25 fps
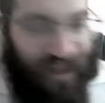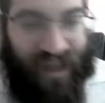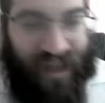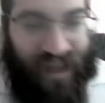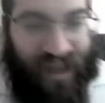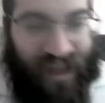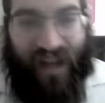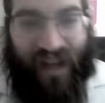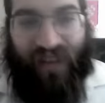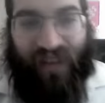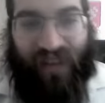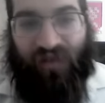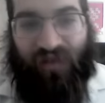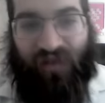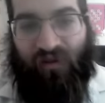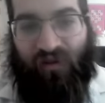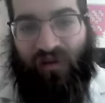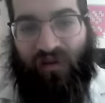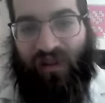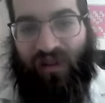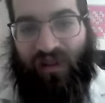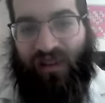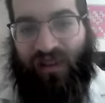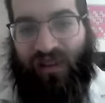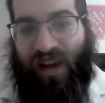and
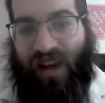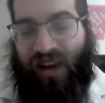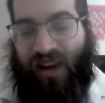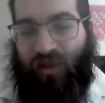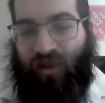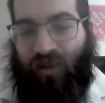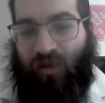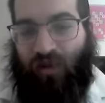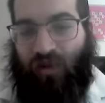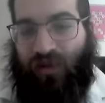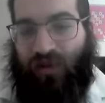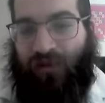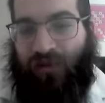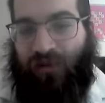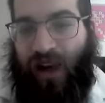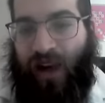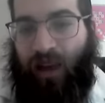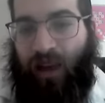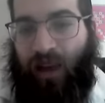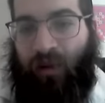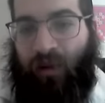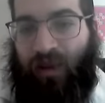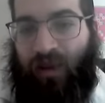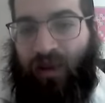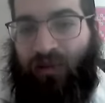the doctor was
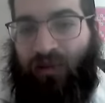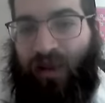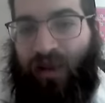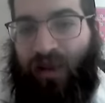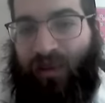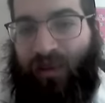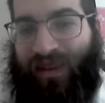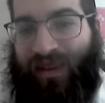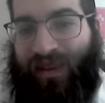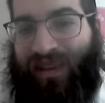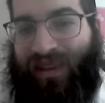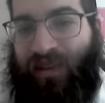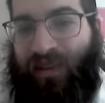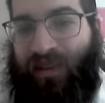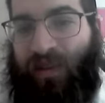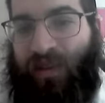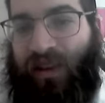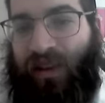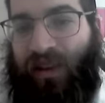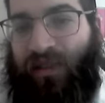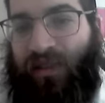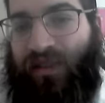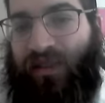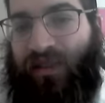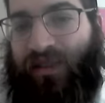following the Rebbe into the
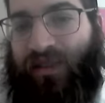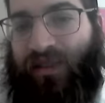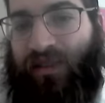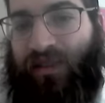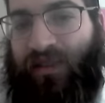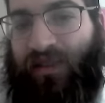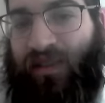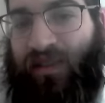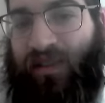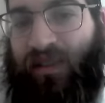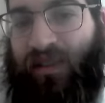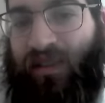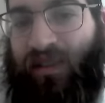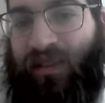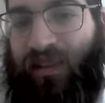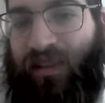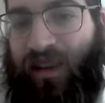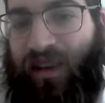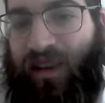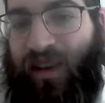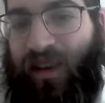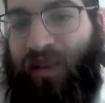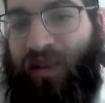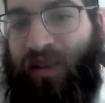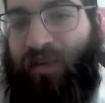middle of the circle.
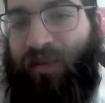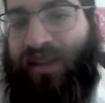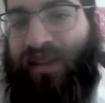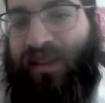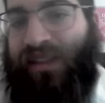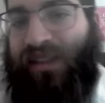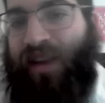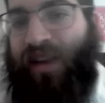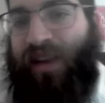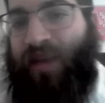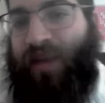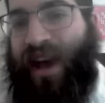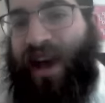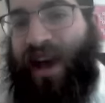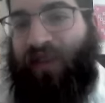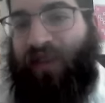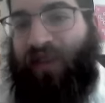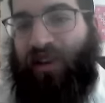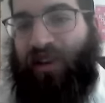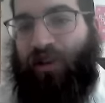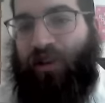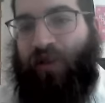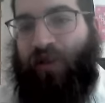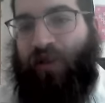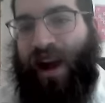But somehow the
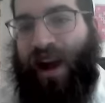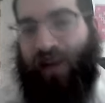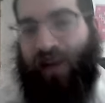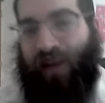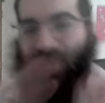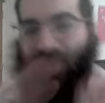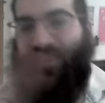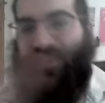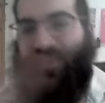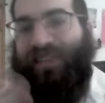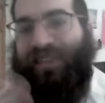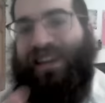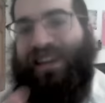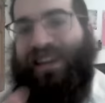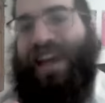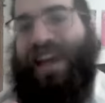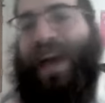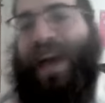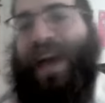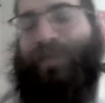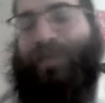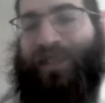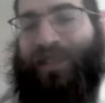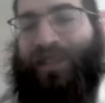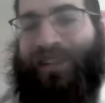crowd
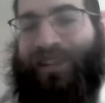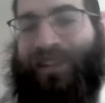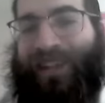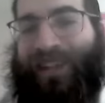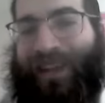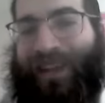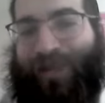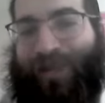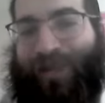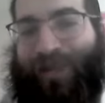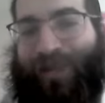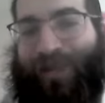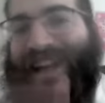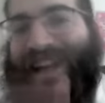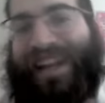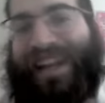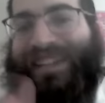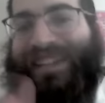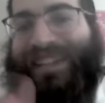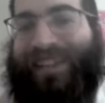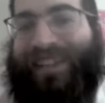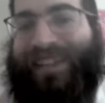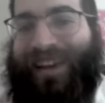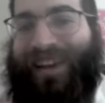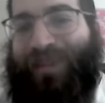captured him, and he got
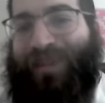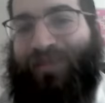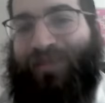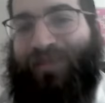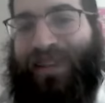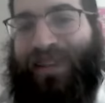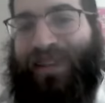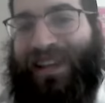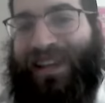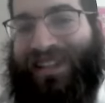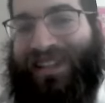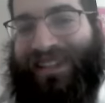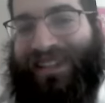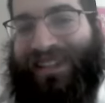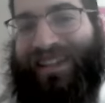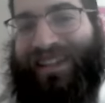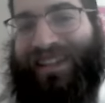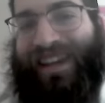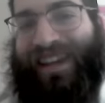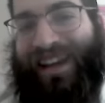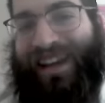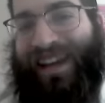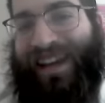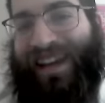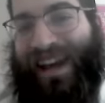stuck in place,
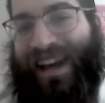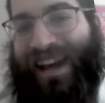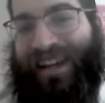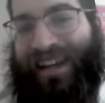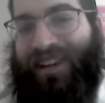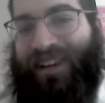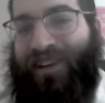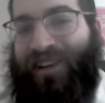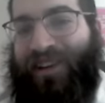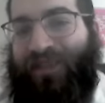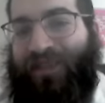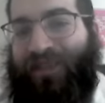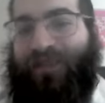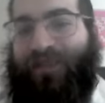and he couldn't